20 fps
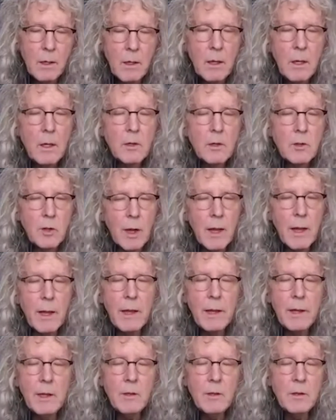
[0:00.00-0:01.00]

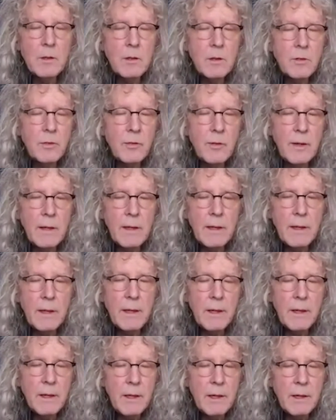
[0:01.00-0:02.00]
trying to
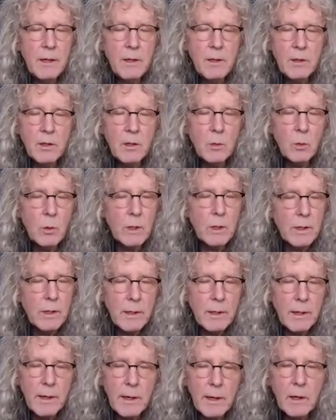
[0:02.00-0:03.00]
find a way
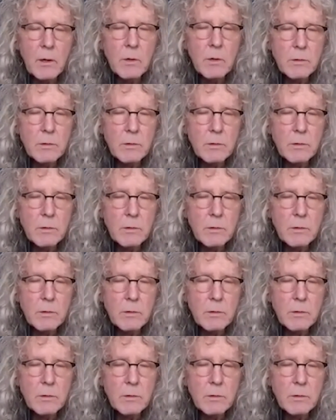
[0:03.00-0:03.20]
out.